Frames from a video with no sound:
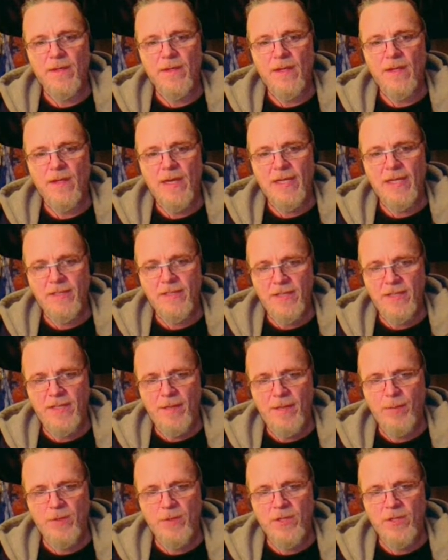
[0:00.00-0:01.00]
I guess
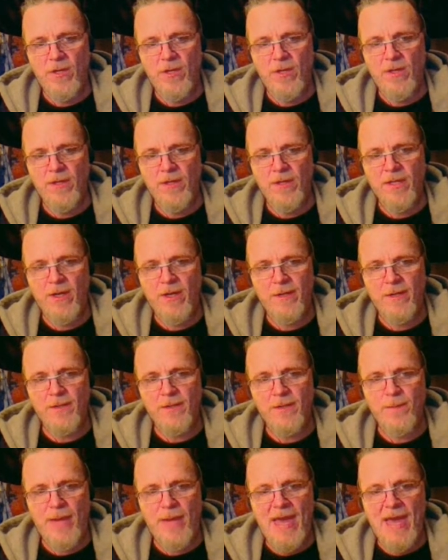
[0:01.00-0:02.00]
that puts all the
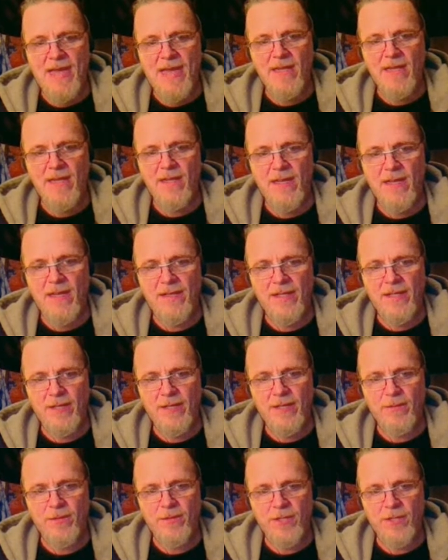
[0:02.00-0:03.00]
cards back, kind of like
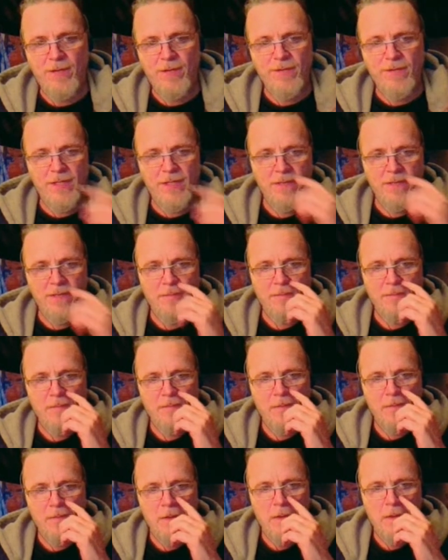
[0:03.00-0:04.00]
a shuffling.
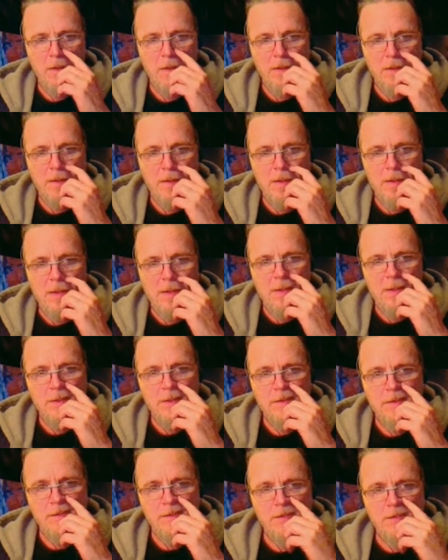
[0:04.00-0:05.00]

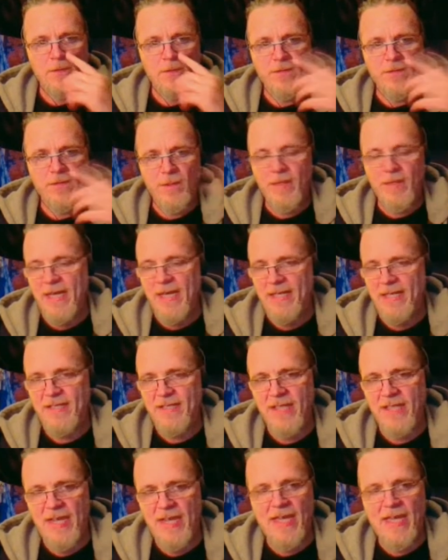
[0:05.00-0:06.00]
So if somebody had a
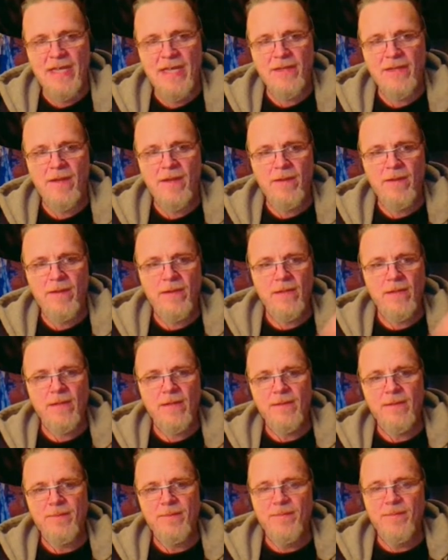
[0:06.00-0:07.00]
10,
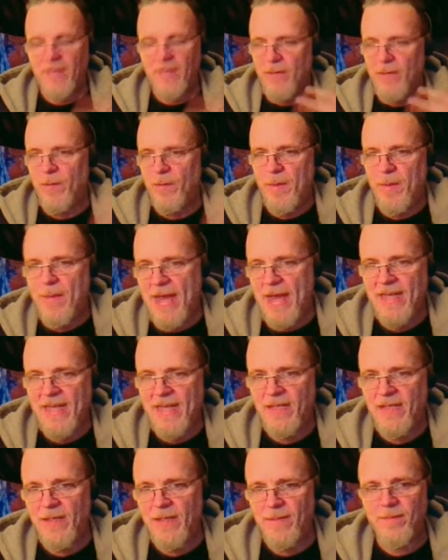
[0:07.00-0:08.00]
it would be back
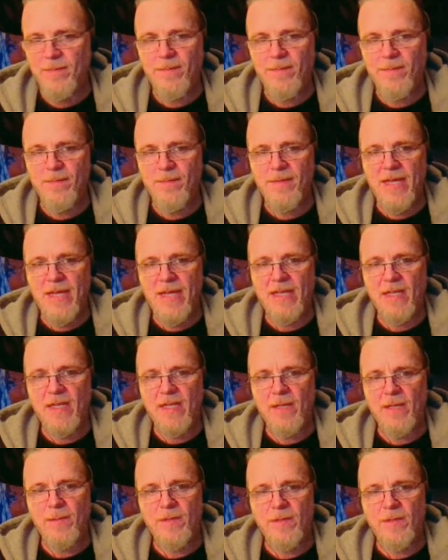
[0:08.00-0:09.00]
in the deck and
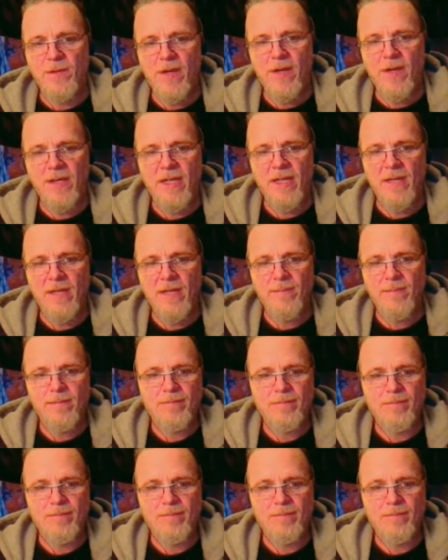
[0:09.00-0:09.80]
could be drawn again.